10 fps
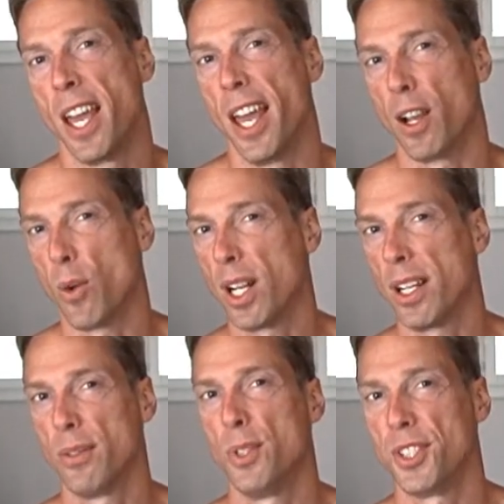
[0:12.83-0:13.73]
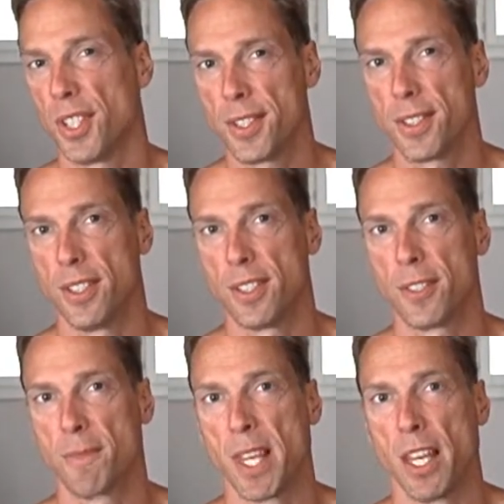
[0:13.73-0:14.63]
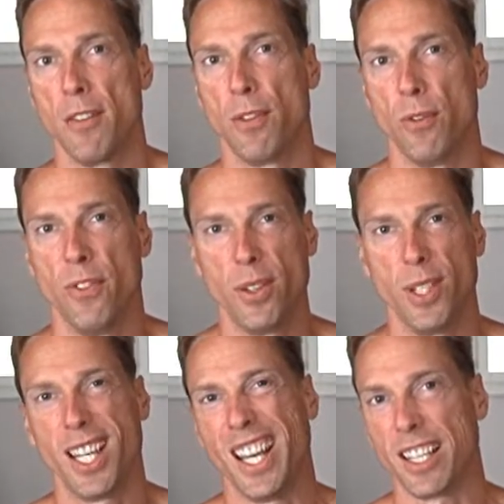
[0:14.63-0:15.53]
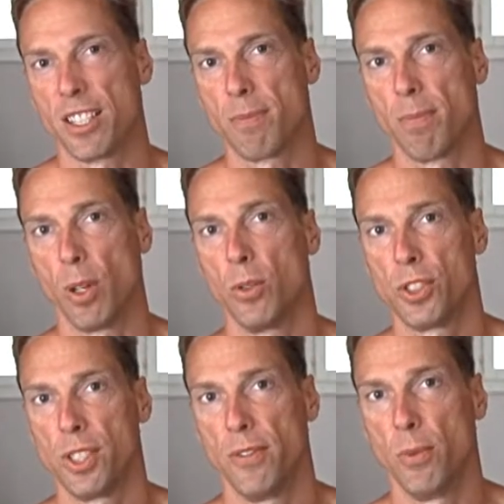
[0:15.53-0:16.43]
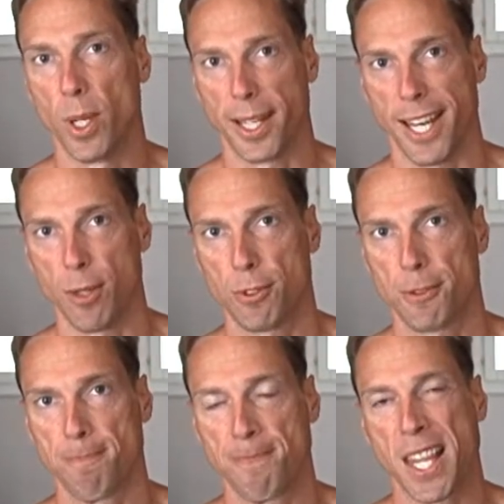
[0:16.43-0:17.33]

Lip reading: and quite a lot of resistance for very explosive workouts.